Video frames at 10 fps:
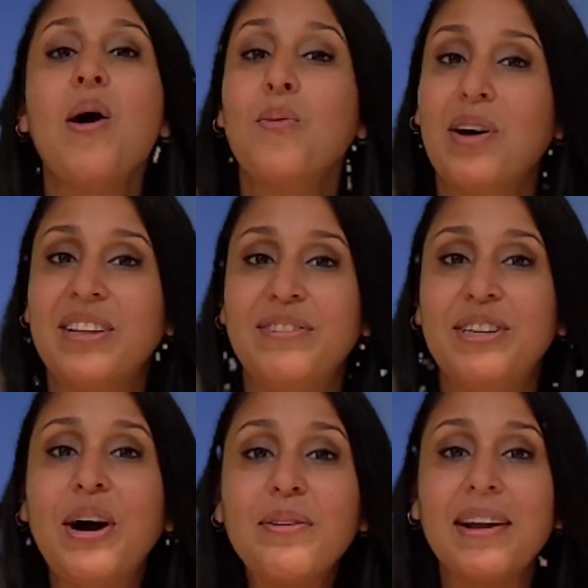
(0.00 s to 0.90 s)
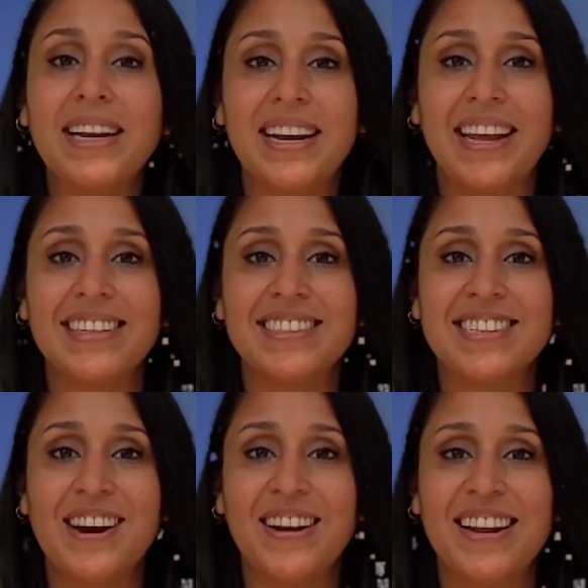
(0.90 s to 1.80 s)
Well, if you're ready to get
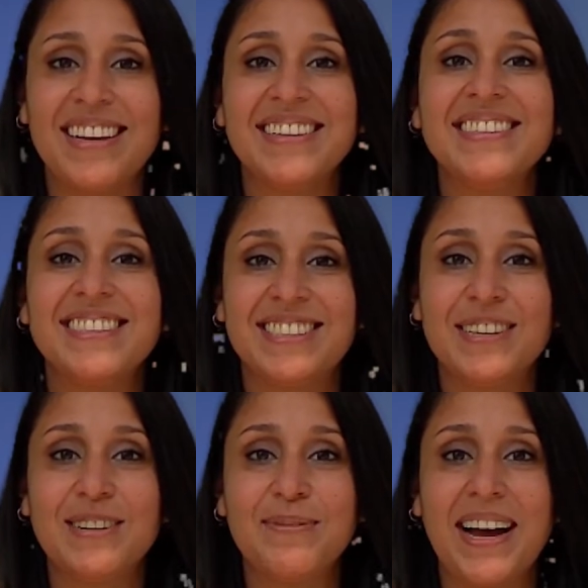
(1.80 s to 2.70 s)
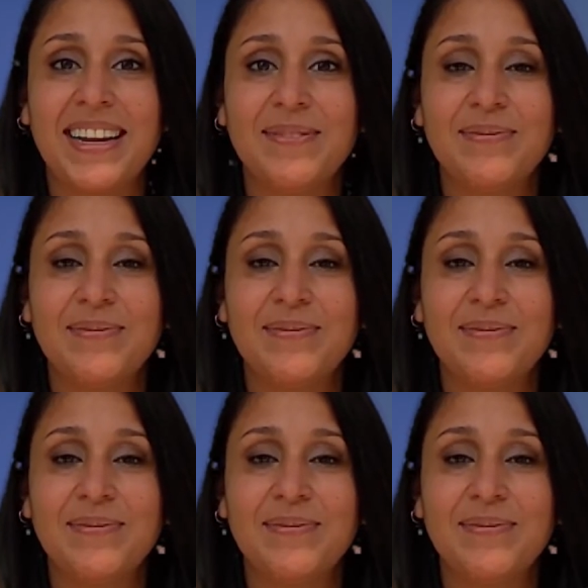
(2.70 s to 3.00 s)
started, so am I.